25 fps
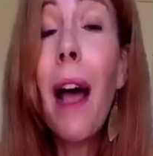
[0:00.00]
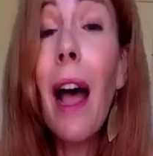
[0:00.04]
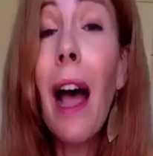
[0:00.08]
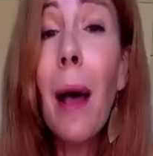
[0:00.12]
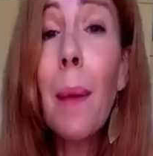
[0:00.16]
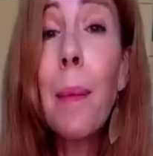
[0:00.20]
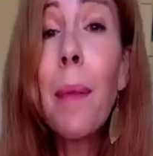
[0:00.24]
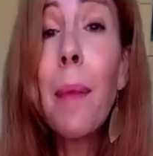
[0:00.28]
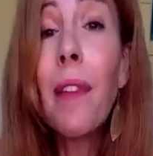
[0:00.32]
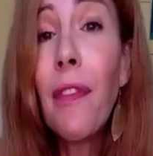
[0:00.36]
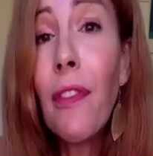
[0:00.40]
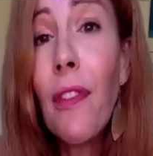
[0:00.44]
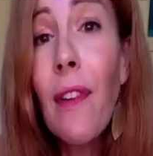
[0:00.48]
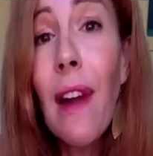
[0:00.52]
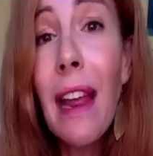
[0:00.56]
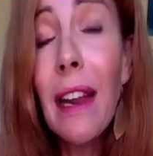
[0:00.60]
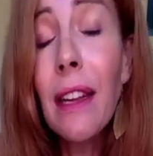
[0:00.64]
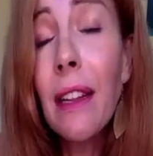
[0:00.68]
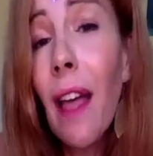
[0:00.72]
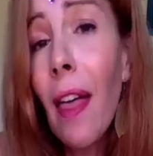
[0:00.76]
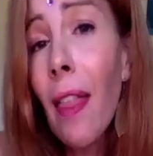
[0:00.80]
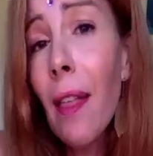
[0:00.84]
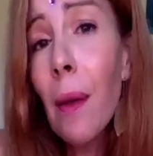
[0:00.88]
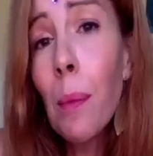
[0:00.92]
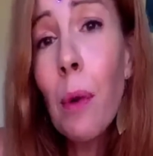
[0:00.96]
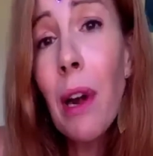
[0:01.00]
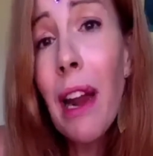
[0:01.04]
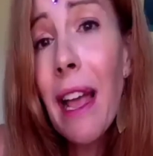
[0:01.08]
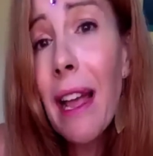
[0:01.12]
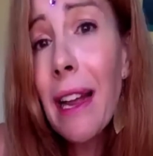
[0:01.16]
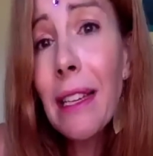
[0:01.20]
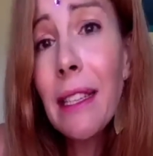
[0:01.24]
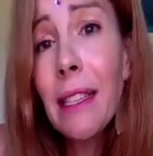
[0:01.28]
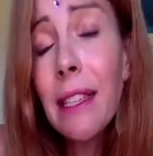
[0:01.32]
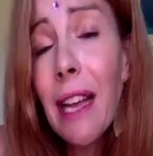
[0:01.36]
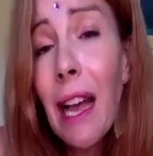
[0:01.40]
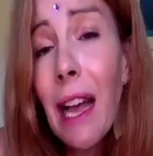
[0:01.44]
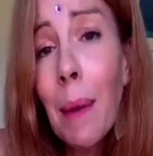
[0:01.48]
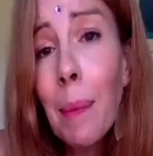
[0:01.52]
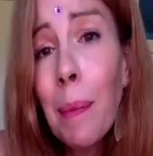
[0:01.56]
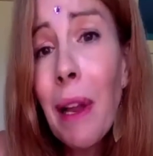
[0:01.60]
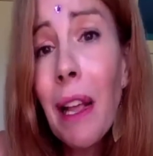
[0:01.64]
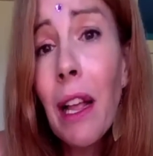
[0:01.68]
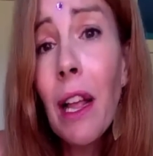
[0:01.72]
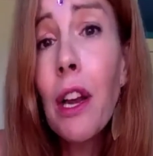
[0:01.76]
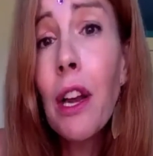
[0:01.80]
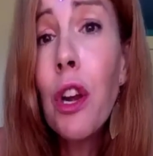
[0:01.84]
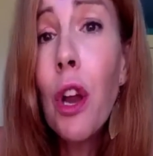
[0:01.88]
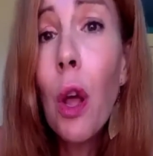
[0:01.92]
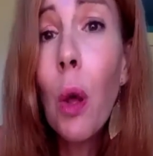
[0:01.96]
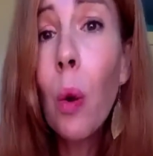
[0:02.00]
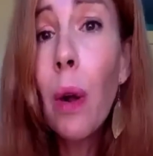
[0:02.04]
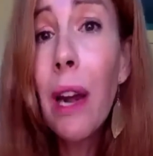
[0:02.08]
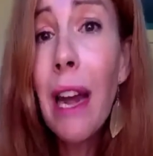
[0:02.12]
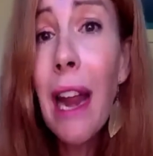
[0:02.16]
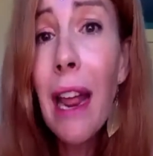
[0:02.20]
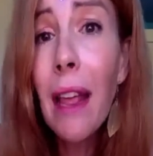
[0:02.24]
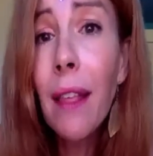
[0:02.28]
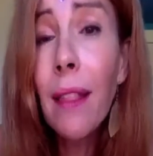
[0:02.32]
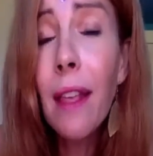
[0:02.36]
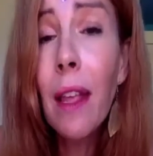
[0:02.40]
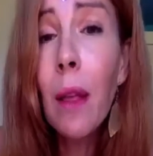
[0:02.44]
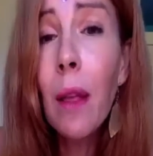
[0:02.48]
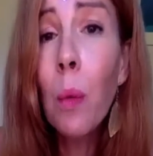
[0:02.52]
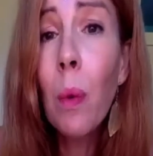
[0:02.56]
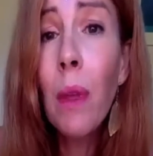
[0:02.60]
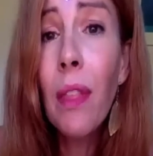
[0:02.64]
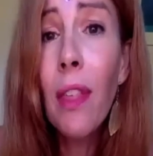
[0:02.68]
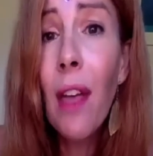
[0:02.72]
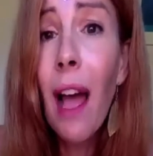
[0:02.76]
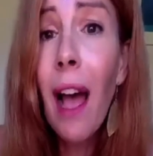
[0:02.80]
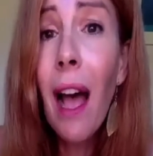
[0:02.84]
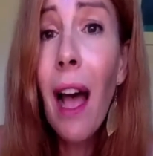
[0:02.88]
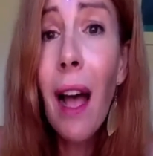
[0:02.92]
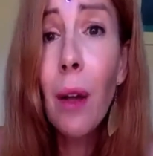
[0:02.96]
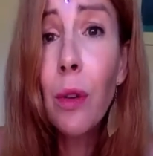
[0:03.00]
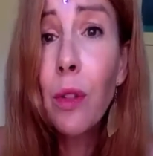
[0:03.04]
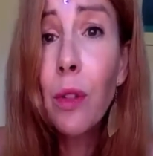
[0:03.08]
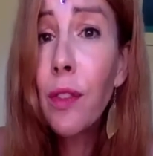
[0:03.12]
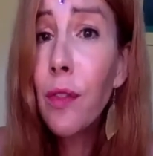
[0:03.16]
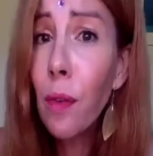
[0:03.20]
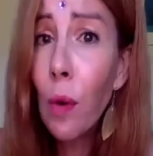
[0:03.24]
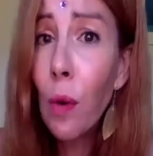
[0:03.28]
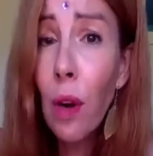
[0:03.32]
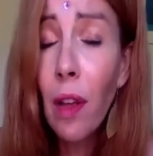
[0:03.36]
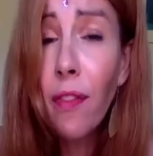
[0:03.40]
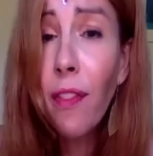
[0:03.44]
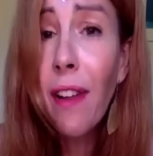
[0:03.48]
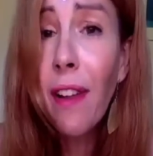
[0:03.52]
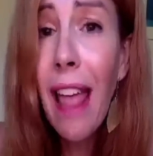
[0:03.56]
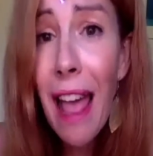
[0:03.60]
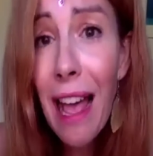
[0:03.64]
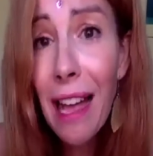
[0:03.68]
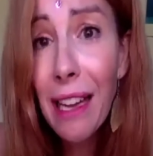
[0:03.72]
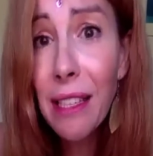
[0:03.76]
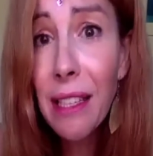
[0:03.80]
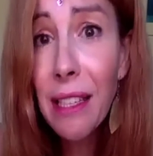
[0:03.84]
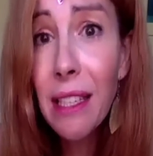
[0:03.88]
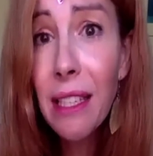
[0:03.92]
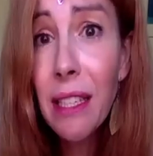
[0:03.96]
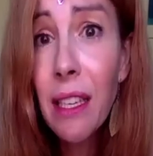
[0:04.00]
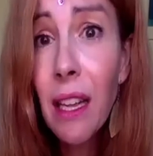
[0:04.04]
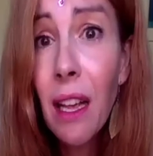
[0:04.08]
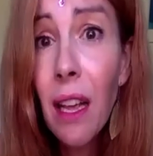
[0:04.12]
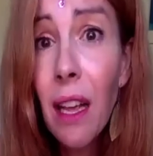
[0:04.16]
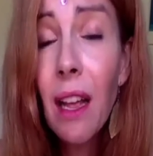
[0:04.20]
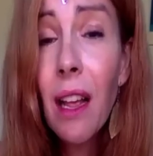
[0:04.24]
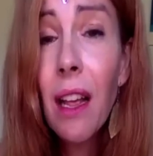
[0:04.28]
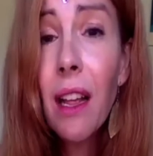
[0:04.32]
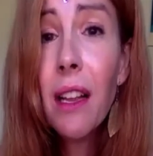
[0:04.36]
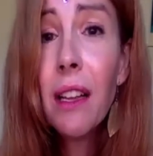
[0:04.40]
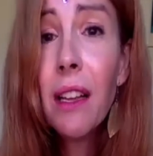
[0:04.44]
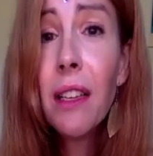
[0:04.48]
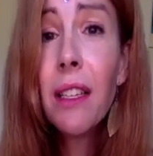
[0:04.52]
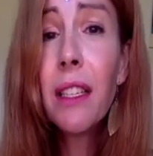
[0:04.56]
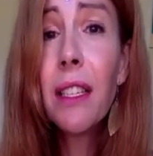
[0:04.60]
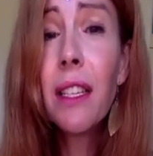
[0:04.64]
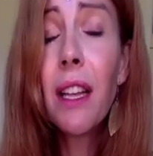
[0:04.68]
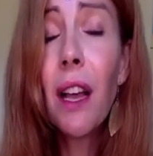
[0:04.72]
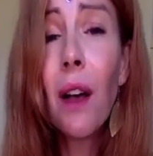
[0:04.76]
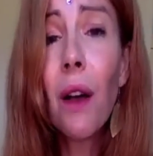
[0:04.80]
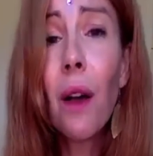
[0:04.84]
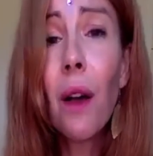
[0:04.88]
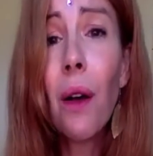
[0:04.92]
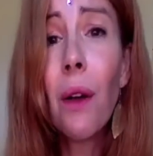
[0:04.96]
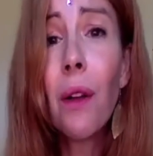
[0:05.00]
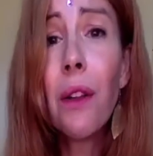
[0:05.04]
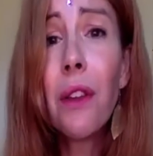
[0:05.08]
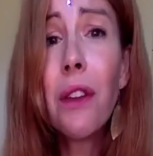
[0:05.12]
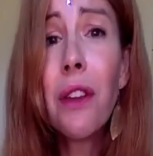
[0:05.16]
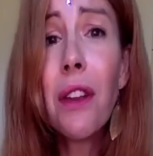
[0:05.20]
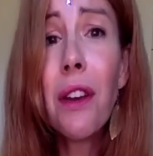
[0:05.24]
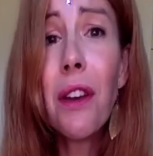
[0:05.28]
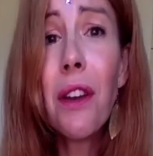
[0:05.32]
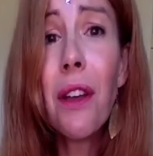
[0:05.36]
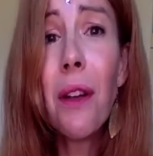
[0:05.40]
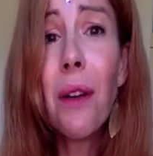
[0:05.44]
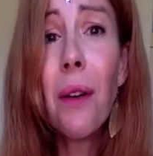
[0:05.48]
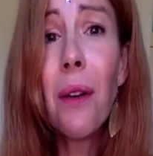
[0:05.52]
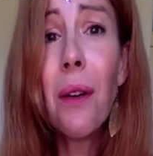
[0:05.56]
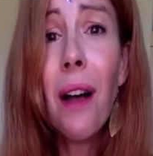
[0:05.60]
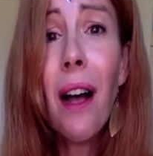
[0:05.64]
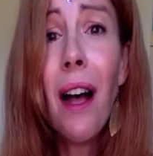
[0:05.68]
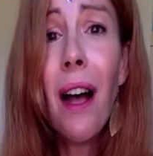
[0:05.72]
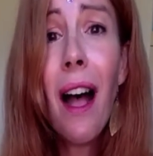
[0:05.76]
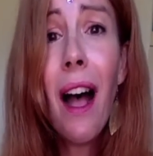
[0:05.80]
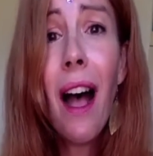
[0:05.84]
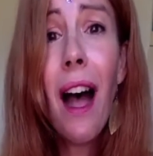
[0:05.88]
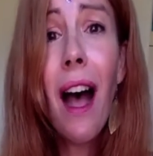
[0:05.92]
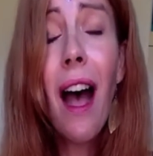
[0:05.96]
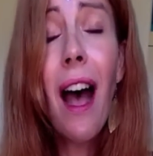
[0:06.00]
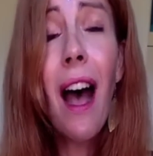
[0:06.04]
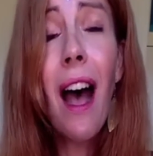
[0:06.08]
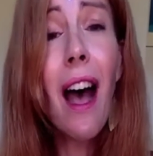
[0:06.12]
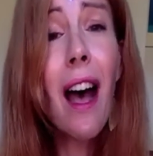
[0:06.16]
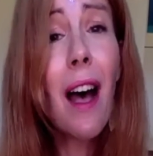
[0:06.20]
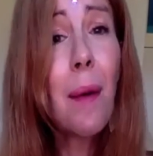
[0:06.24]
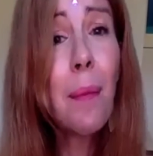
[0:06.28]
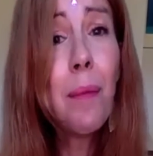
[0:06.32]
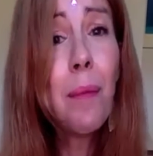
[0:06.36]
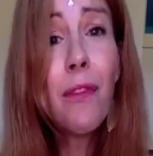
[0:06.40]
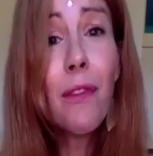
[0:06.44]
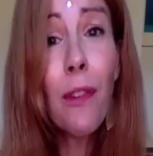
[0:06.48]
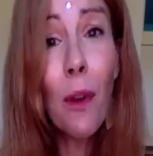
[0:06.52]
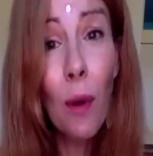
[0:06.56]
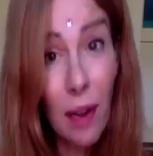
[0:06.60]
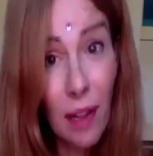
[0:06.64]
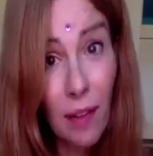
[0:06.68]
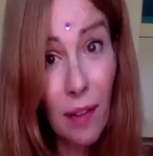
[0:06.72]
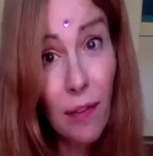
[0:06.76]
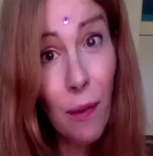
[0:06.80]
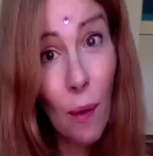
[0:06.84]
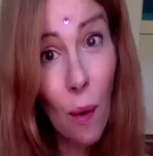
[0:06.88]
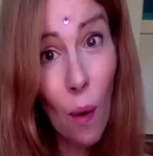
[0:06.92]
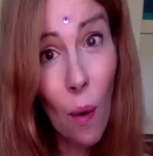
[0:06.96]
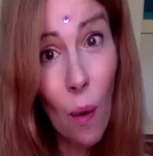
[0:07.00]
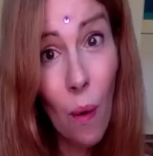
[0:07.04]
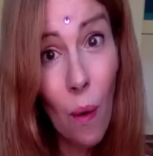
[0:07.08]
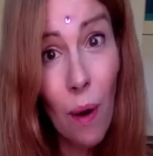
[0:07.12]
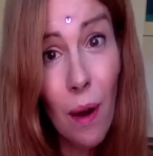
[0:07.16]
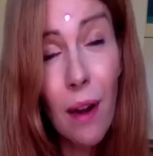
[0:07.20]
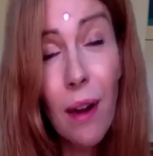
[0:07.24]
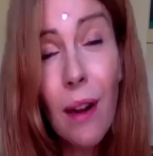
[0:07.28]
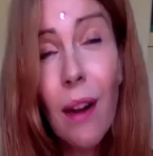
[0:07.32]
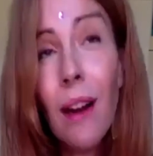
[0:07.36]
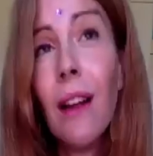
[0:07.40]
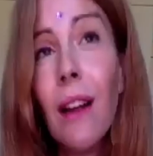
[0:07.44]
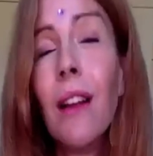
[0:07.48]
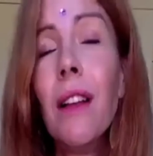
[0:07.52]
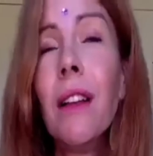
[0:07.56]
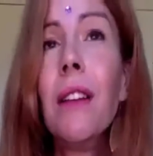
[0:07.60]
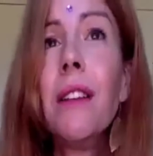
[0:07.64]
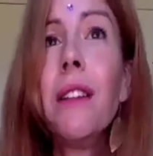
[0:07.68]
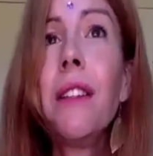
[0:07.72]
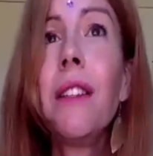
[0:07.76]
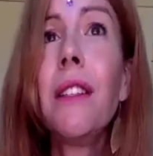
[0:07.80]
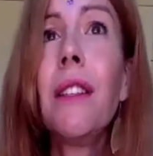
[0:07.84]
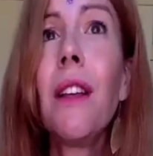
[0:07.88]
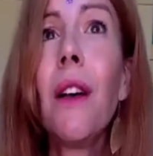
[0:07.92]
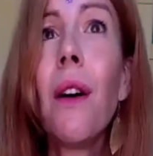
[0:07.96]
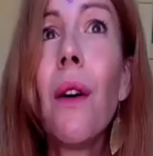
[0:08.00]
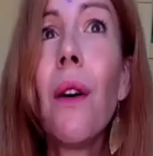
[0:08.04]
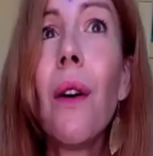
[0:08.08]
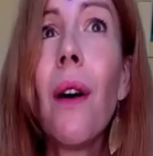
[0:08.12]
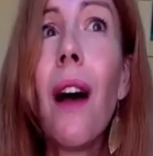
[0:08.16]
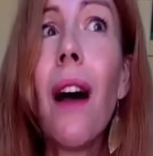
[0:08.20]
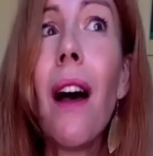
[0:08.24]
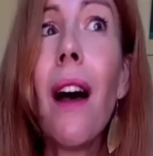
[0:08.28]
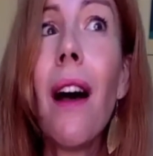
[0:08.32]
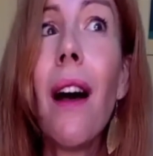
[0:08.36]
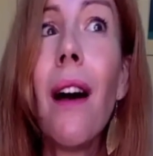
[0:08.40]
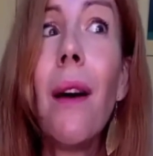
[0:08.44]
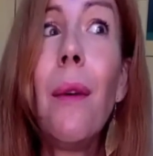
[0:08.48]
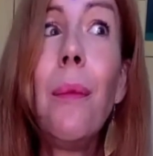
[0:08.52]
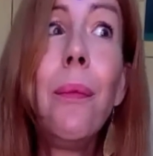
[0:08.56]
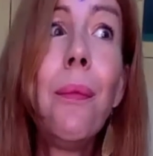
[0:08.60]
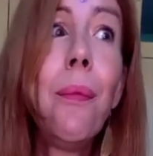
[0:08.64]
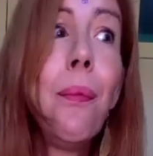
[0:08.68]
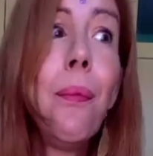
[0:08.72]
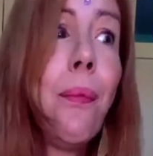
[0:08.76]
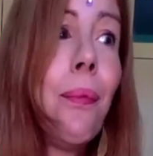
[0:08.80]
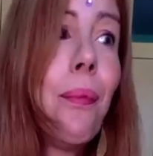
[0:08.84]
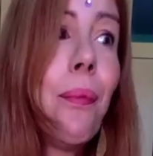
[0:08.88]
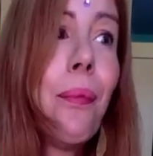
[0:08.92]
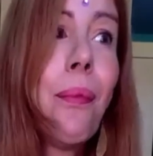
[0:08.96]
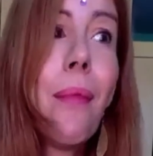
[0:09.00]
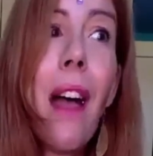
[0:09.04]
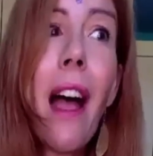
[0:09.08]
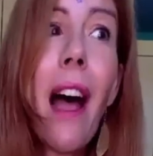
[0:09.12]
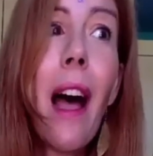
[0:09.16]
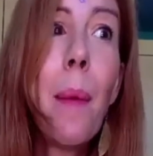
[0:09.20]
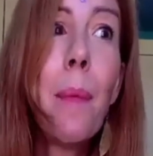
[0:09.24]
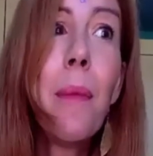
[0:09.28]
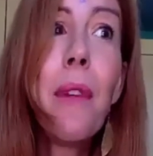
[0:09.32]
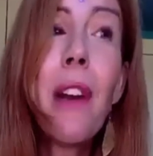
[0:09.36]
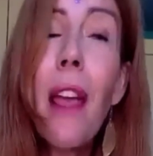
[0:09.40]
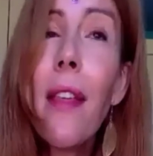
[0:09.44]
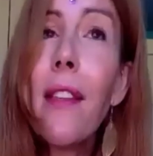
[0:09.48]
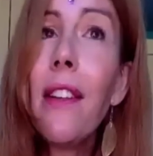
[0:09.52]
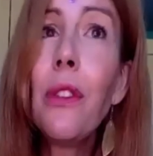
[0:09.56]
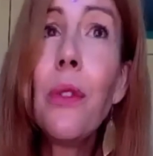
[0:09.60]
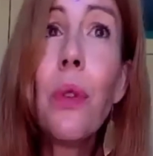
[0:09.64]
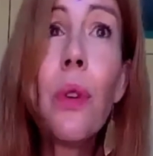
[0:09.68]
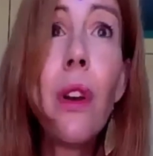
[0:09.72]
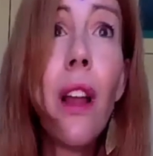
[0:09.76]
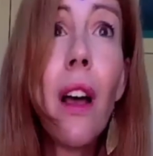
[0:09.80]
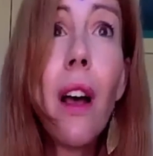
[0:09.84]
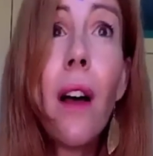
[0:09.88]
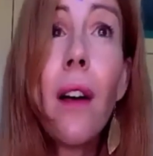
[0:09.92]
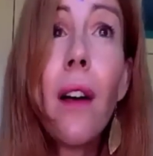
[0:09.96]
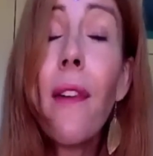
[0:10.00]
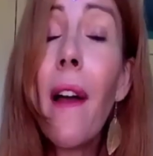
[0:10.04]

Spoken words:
I'm afraid I don't want to end up like an old lady with a house full of cats. So, I'm 44, so I'm ready to love.